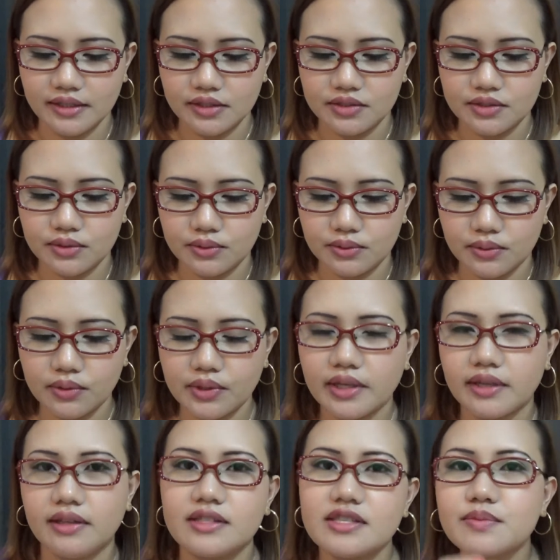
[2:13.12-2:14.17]
So
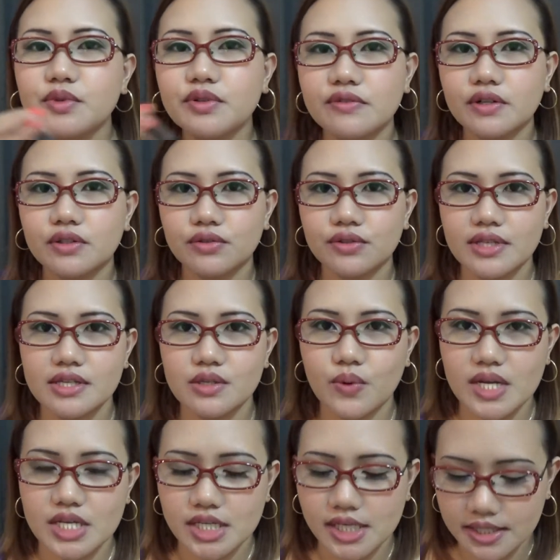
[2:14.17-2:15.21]
okay, let's move on to the
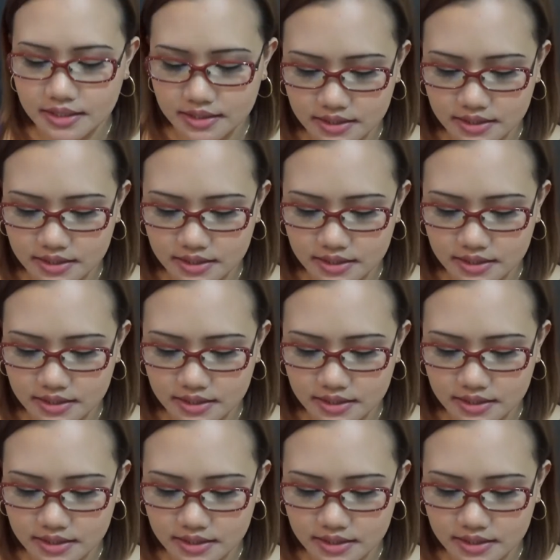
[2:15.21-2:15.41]
swatches.